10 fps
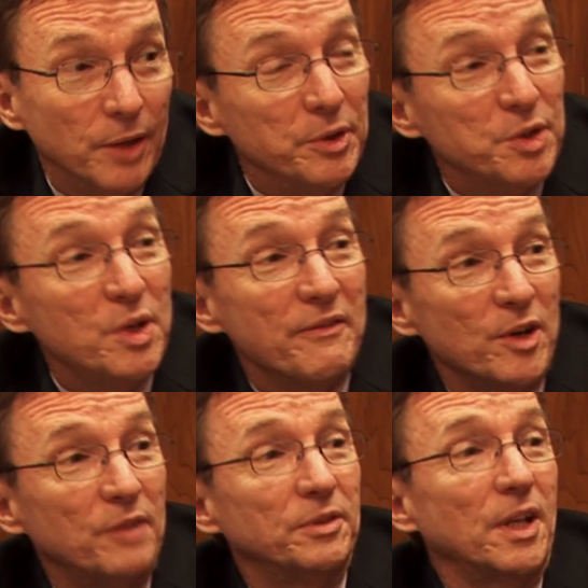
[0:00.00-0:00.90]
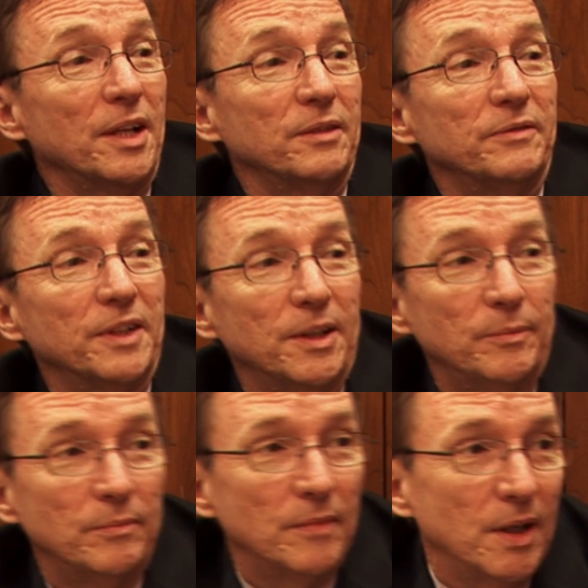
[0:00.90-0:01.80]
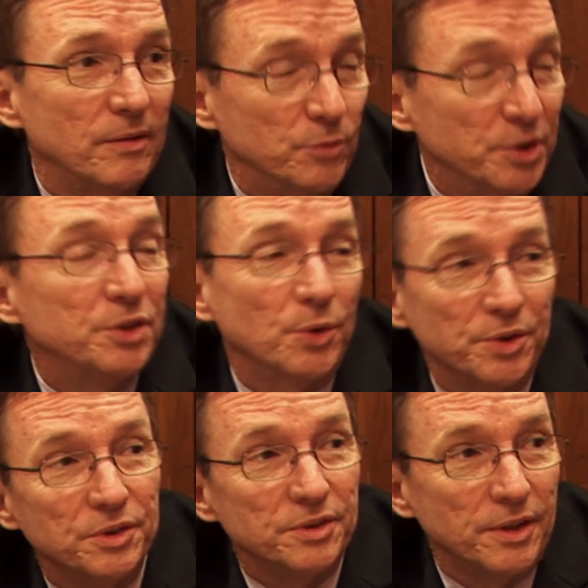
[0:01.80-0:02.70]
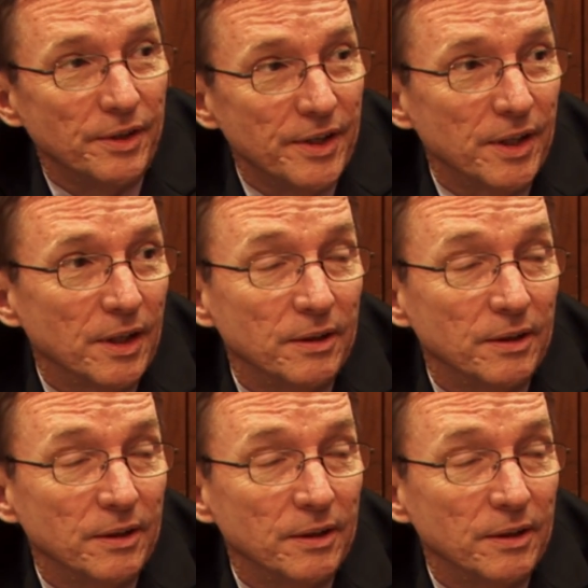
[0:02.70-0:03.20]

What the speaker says: We do have an awful lot of resources that are there,